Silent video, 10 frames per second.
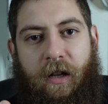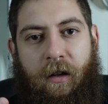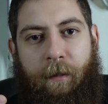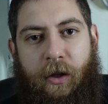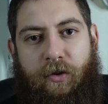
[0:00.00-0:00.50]

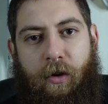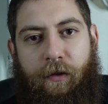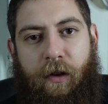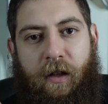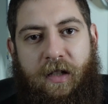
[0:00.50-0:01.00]
are much more
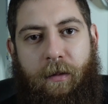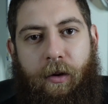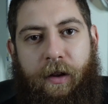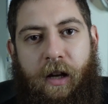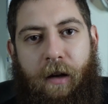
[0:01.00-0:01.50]

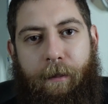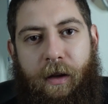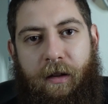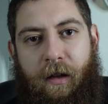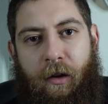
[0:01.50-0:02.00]
flexible, they can
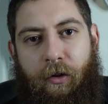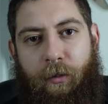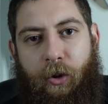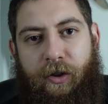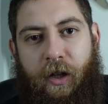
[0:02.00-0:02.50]
bend a lot
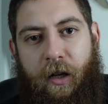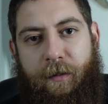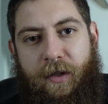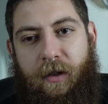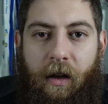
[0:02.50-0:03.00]
more
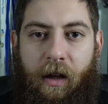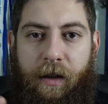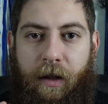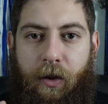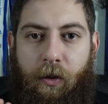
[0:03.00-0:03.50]
times, and
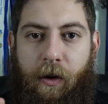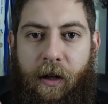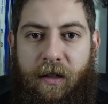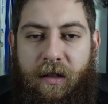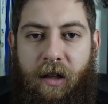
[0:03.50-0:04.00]
the new
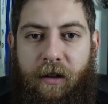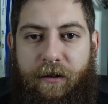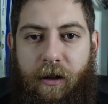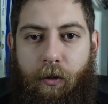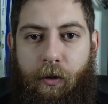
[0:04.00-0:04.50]
era sleeves
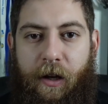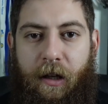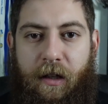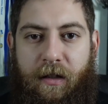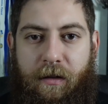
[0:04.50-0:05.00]
are way
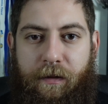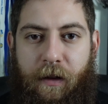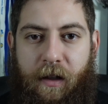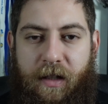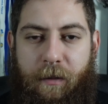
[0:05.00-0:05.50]
less
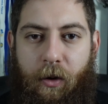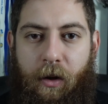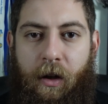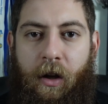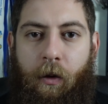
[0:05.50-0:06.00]

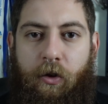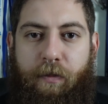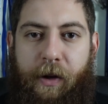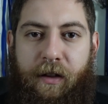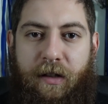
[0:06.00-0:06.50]
flexible, which
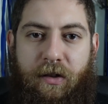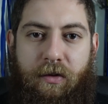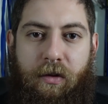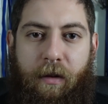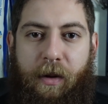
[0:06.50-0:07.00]
brings us
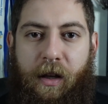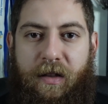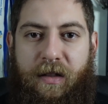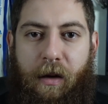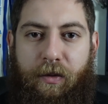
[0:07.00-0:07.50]
to the
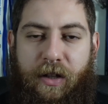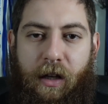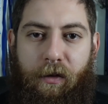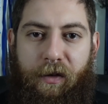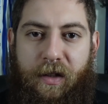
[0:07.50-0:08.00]
biggest
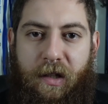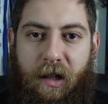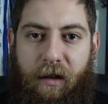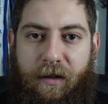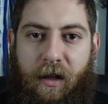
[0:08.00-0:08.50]
downside of these
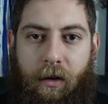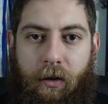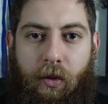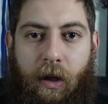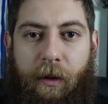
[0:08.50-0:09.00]
sleeves:
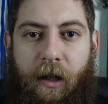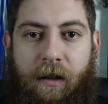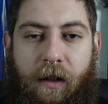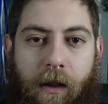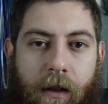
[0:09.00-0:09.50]

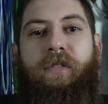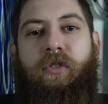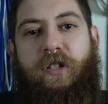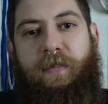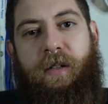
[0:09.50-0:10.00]
durability. If
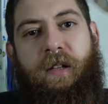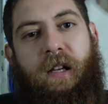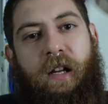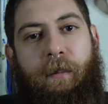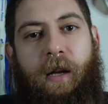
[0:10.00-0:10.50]
you're spending,
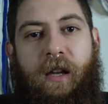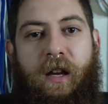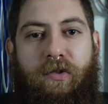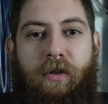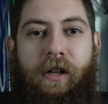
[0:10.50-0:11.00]
like my
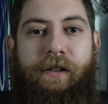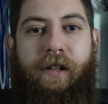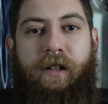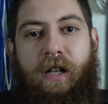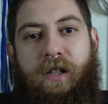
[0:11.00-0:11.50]
case,
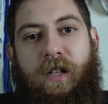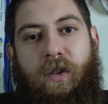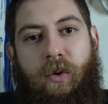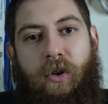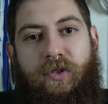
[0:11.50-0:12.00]
180
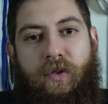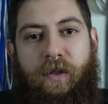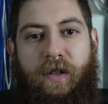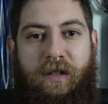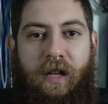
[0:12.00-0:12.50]
euros on
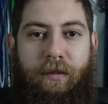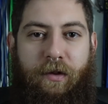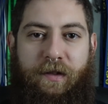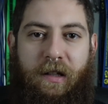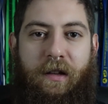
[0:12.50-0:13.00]
these types
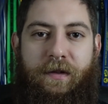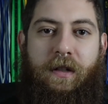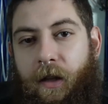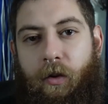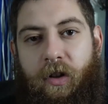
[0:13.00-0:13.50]
of sleeves,
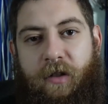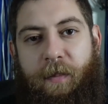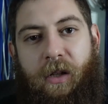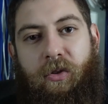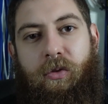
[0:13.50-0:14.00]
you
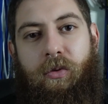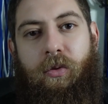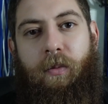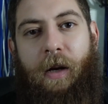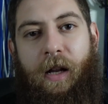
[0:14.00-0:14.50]
expect
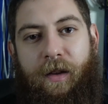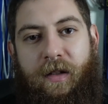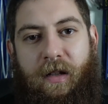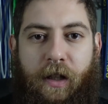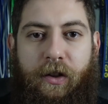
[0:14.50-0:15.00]
to buy
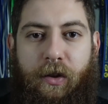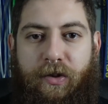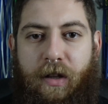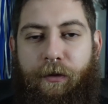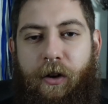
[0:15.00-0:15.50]
these and
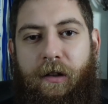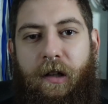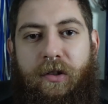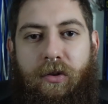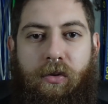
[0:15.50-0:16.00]
use them for at
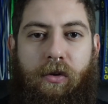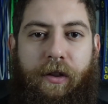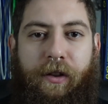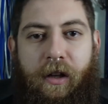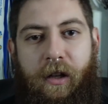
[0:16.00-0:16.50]
least 2 or
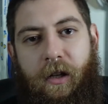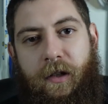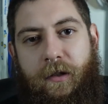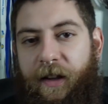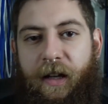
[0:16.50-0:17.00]
3
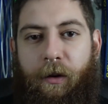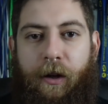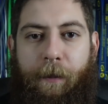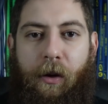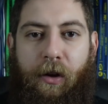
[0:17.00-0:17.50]
years. In
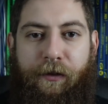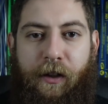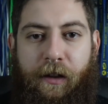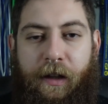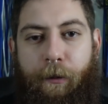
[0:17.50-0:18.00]
our
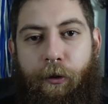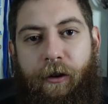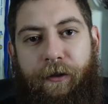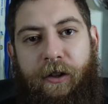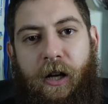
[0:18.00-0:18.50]
powerlifting team we
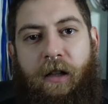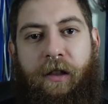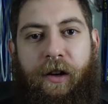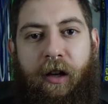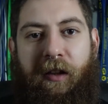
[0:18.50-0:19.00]
have tried
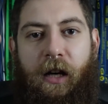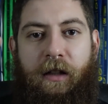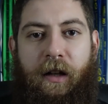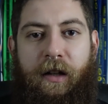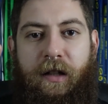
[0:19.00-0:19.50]
3
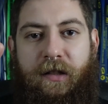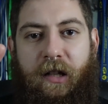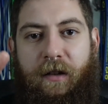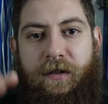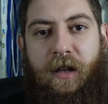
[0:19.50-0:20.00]
Titan knee
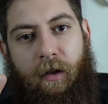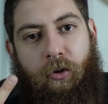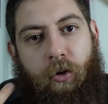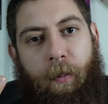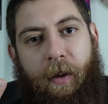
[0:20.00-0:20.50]
sleeves
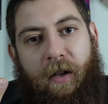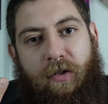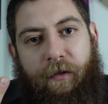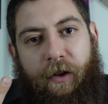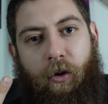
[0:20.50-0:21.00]
and 2 pairs
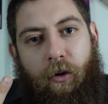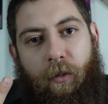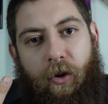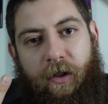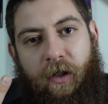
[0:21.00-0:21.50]
of Rigor
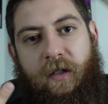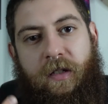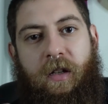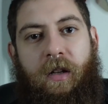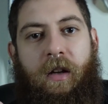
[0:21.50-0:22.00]

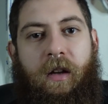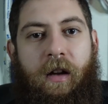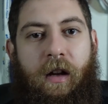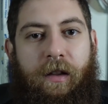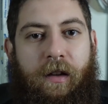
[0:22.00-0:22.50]
Mortis,
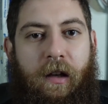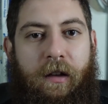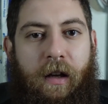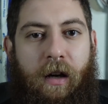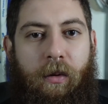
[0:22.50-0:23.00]
and until
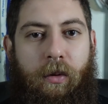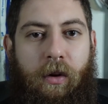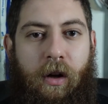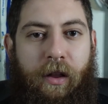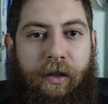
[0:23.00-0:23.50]
now
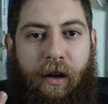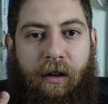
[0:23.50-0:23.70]
3